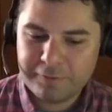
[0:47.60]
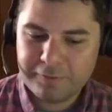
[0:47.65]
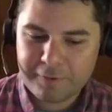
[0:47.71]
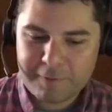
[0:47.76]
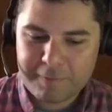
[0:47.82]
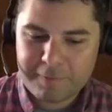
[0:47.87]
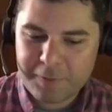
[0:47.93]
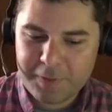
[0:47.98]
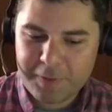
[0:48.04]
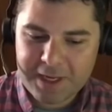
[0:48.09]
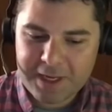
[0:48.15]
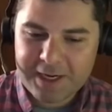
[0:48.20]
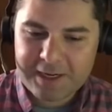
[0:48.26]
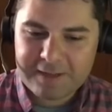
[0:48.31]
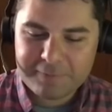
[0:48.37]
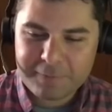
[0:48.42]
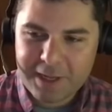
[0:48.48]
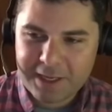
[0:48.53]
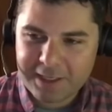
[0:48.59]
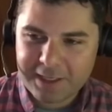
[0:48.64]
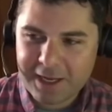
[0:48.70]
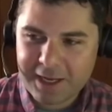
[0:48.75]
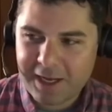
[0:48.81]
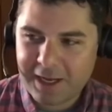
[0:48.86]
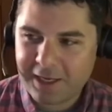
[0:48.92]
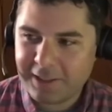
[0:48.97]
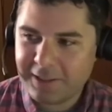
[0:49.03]
from the beginning of
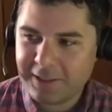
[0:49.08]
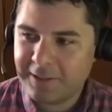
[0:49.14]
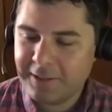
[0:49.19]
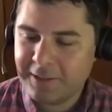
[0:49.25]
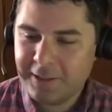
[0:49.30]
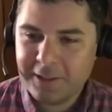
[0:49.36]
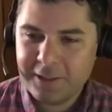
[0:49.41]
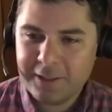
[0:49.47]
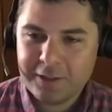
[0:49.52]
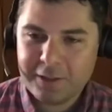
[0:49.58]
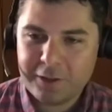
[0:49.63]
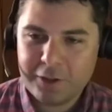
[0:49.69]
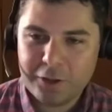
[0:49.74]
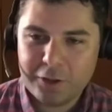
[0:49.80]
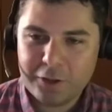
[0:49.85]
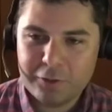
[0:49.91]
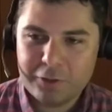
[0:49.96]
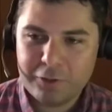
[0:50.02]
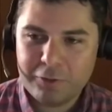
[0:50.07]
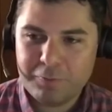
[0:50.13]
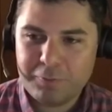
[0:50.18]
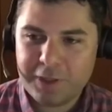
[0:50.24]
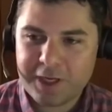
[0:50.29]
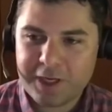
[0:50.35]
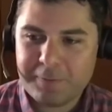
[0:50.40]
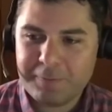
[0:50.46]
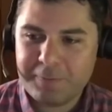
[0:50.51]
mankind, you know, you
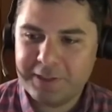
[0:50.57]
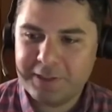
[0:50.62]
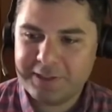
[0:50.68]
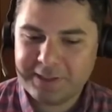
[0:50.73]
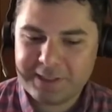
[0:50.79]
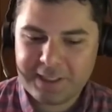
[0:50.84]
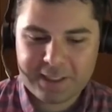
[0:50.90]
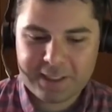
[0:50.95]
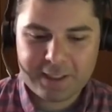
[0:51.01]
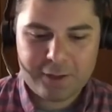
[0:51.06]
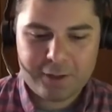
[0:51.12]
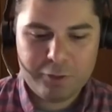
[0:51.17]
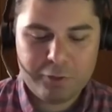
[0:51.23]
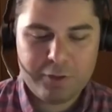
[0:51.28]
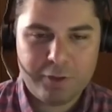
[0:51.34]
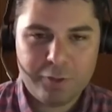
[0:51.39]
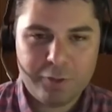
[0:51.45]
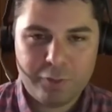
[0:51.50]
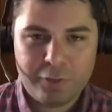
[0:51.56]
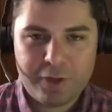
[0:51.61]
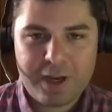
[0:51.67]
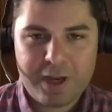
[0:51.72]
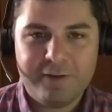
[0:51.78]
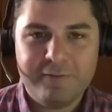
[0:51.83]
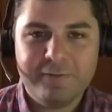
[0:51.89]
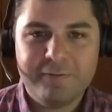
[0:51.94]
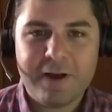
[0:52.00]
pick up a stick and you can
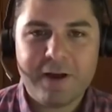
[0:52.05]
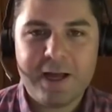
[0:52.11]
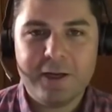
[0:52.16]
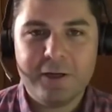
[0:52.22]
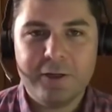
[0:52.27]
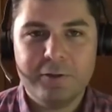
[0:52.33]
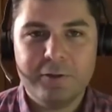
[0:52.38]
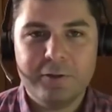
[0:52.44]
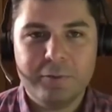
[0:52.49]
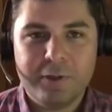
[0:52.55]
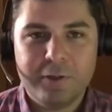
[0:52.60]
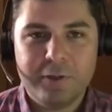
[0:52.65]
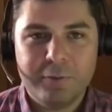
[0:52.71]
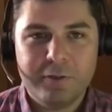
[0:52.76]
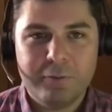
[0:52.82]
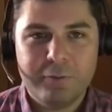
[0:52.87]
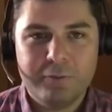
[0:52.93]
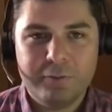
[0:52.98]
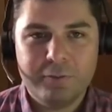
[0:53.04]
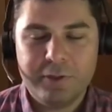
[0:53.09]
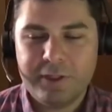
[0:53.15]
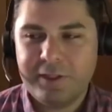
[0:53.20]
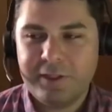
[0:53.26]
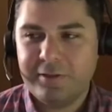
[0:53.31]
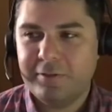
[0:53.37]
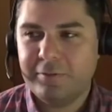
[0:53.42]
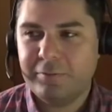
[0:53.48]
create fire. We we
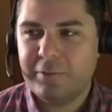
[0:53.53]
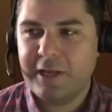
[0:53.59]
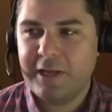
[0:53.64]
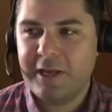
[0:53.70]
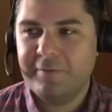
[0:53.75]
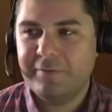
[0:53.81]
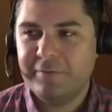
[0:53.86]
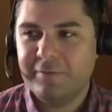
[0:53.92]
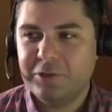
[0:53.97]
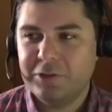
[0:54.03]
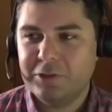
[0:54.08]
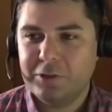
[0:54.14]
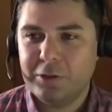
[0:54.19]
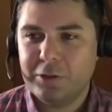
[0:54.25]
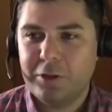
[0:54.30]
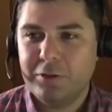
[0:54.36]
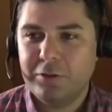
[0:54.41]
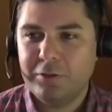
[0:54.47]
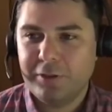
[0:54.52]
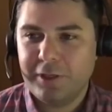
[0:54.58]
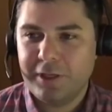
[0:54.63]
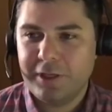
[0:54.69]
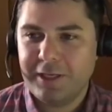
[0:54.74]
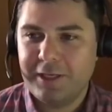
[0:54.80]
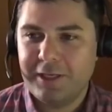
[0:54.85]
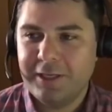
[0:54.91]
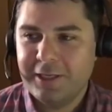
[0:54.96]
we we have
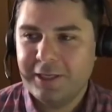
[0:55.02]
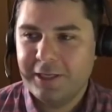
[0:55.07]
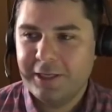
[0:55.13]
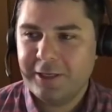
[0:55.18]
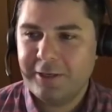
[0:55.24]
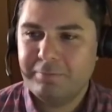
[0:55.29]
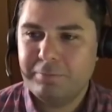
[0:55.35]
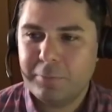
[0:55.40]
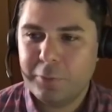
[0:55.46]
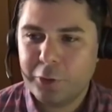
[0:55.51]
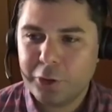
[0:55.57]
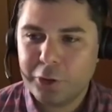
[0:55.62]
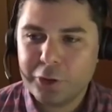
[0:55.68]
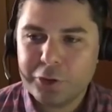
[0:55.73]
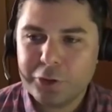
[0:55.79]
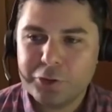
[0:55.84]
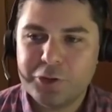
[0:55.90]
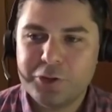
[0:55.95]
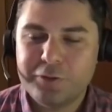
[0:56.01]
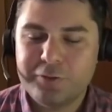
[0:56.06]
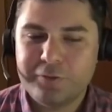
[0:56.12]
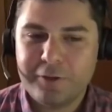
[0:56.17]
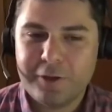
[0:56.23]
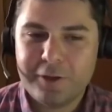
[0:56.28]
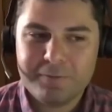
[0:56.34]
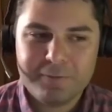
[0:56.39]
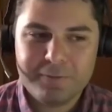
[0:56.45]
slowly emerged
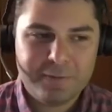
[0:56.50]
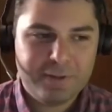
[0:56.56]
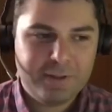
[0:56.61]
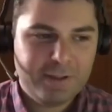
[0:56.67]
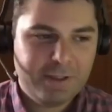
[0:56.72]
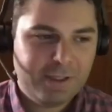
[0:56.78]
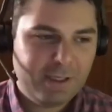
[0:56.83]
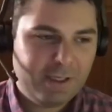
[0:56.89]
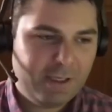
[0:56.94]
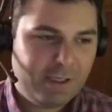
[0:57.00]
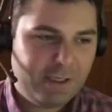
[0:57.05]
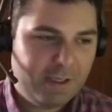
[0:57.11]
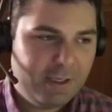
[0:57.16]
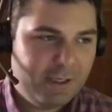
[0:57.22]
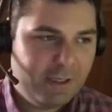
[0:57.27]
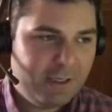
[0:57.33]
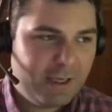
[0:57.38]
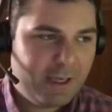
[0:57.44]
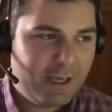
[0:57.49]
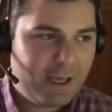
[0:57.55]
from the